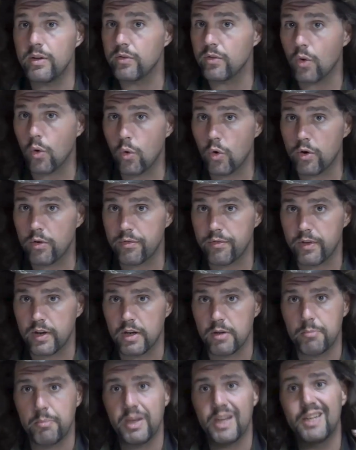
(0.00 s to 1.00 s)
he's
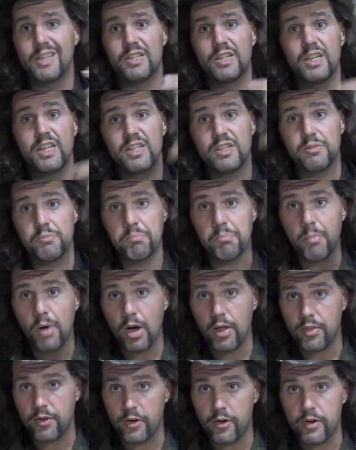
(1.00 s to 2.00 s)
orphaned because his
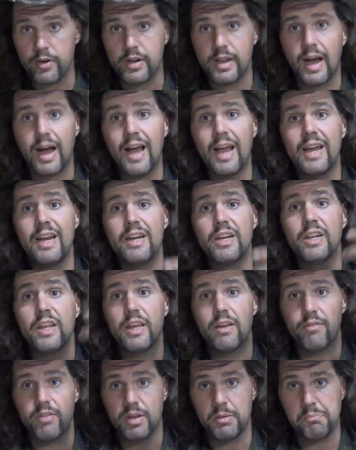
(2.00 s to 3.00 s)
mother died
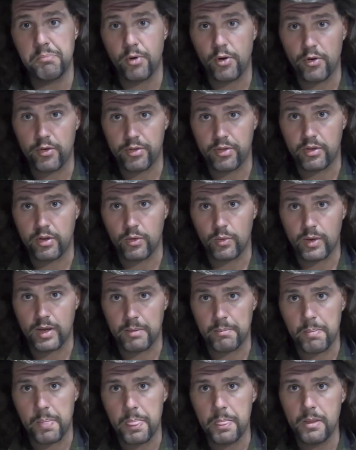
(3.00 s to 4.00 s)
giving birth to
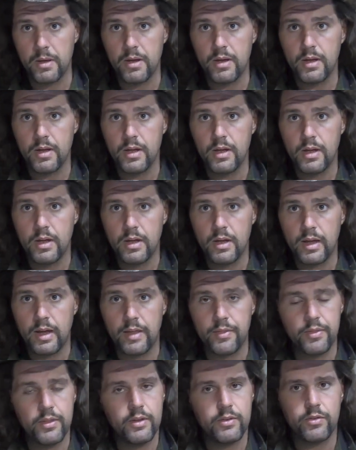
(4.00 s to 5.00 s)
him.
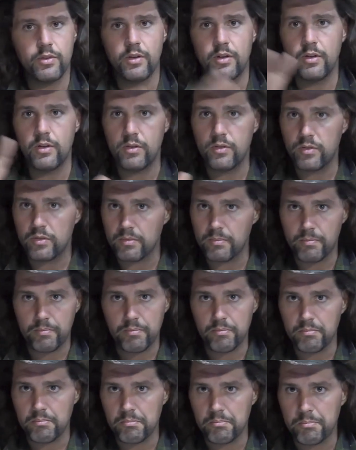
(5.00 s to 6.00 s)
And this is
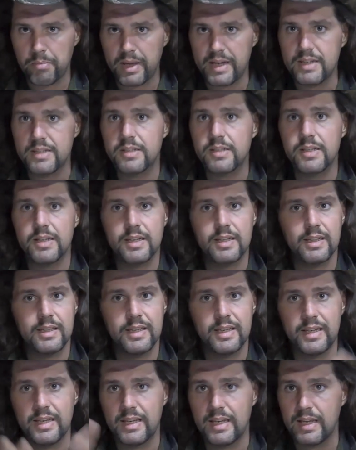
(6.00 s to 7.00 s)

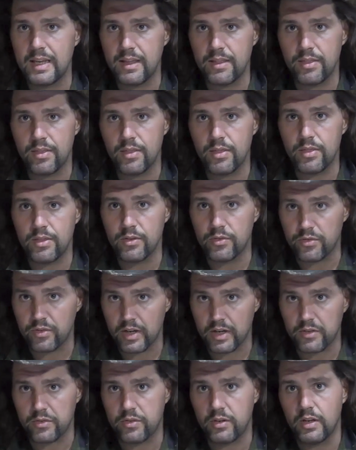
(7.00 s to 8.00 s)
basically in the
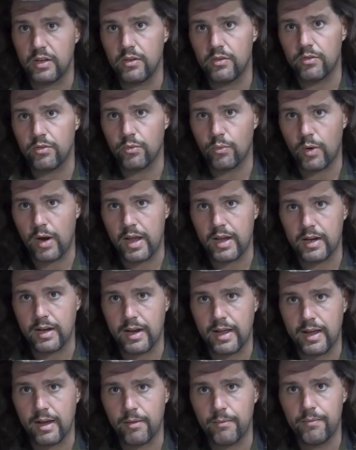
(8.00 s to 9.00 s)
60s right
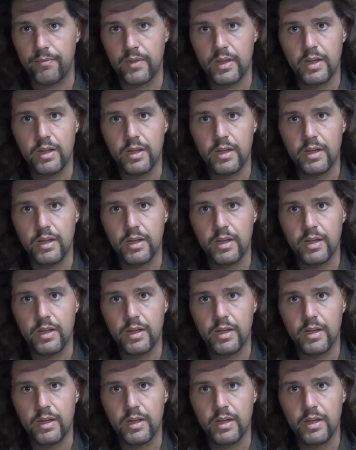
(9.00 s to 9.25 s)
now.